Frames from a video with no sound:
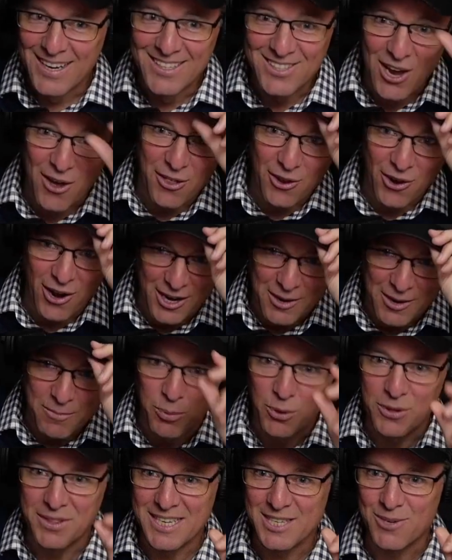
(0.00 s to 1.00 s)
so that I can
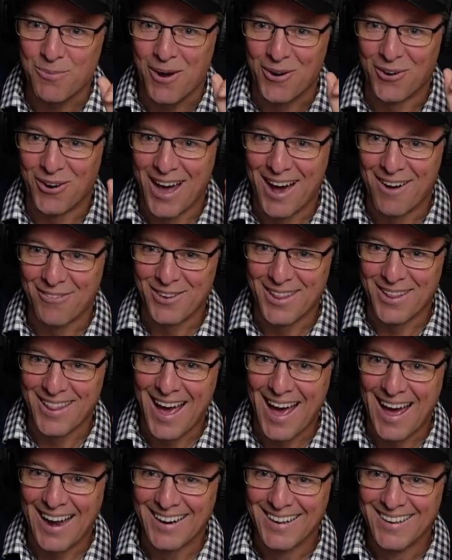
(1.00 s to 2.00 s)
put this one on after
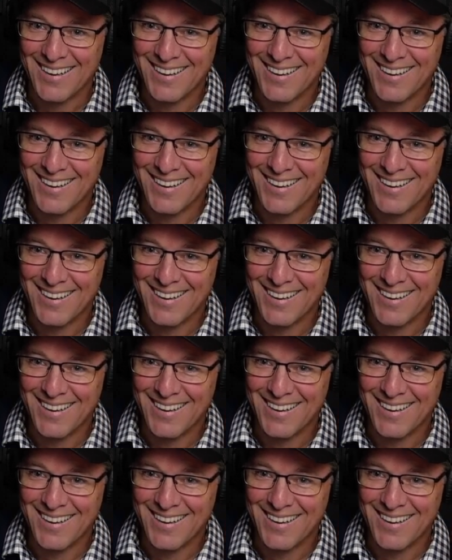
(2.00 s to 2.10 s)
that.